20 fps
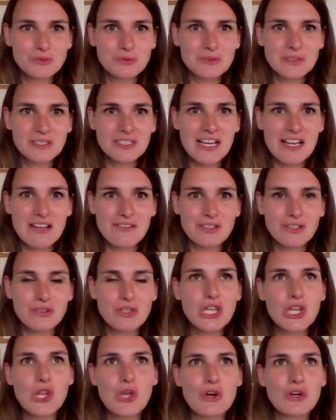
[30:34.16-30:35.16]
we have
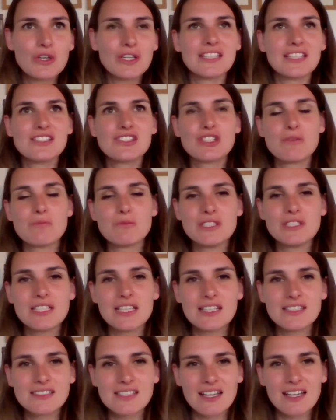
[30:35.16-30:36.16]
very long and summer
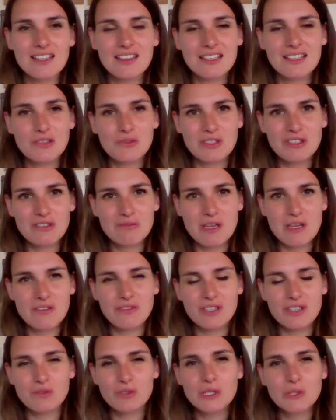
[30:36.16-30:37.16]
days. I think one of my
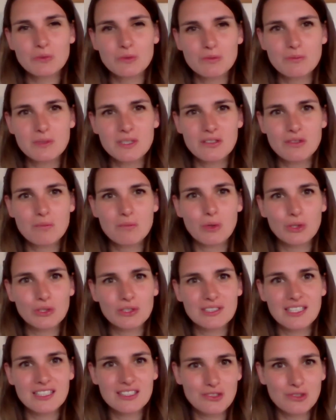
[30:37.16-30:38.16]
favorite would be the
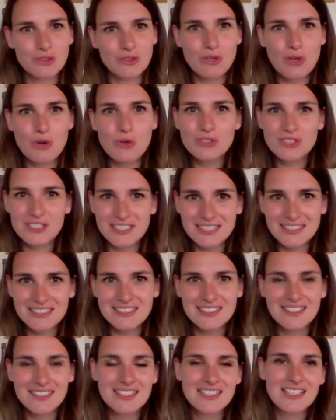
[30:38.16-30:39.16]
Brut Nature Rosé,
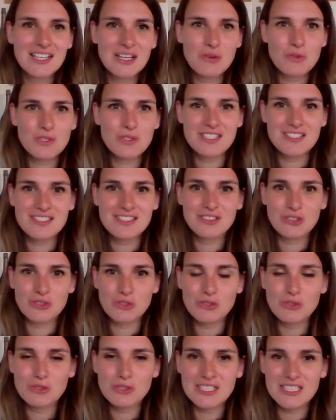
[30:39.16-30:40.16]
which is so
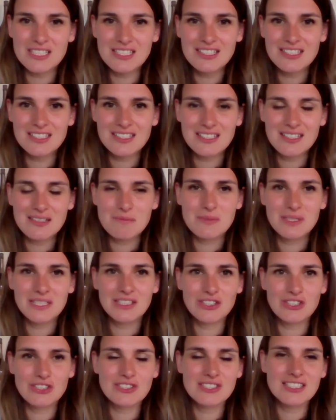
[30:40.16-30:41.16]
unique
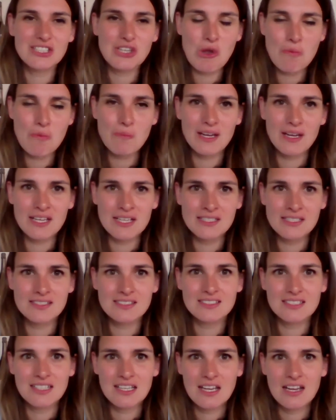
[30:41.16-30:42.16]
because it
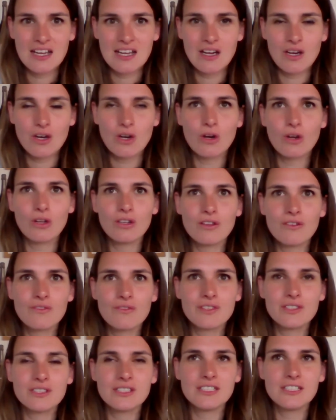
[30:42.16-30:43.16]
combines all
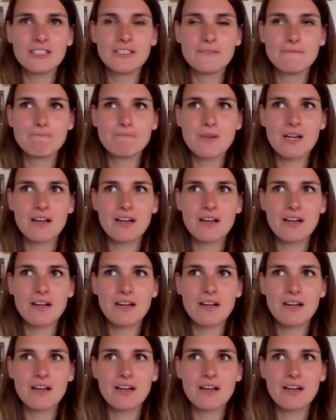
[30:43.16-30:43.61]
of the